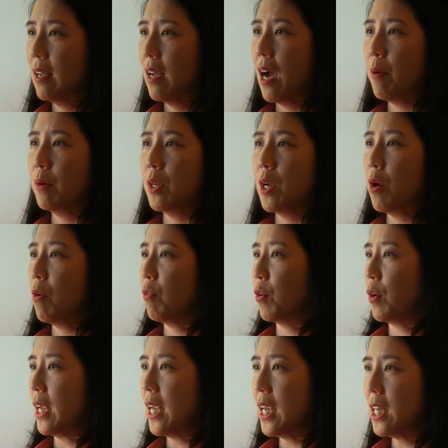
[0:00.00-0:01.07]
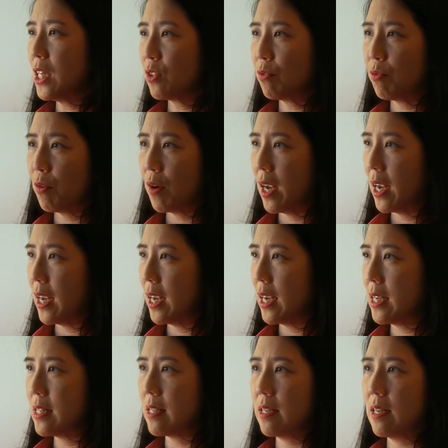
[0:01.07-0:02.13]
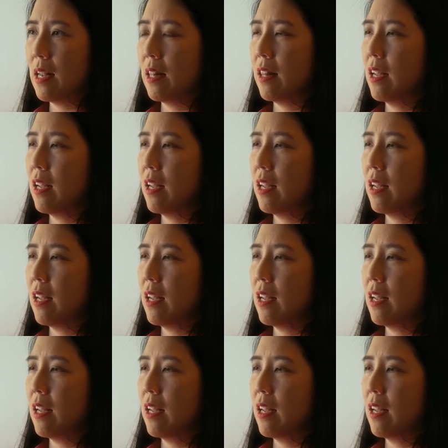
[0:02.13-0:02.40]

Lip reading: I would go over each phrase and